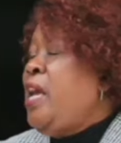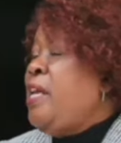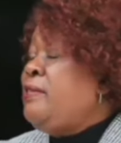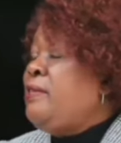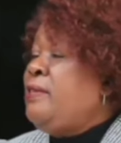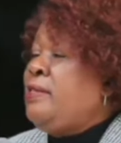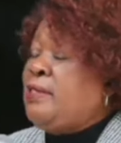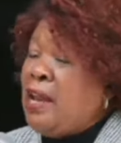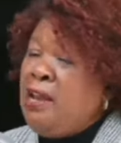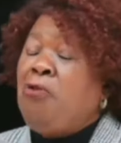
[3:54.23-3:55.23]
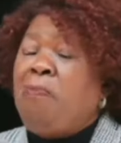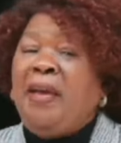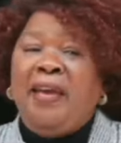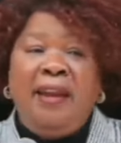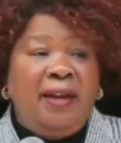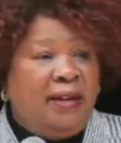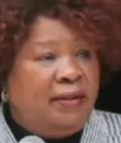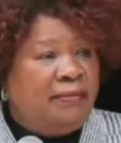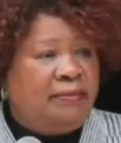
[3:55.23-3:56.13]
Yes, it's a new beginning.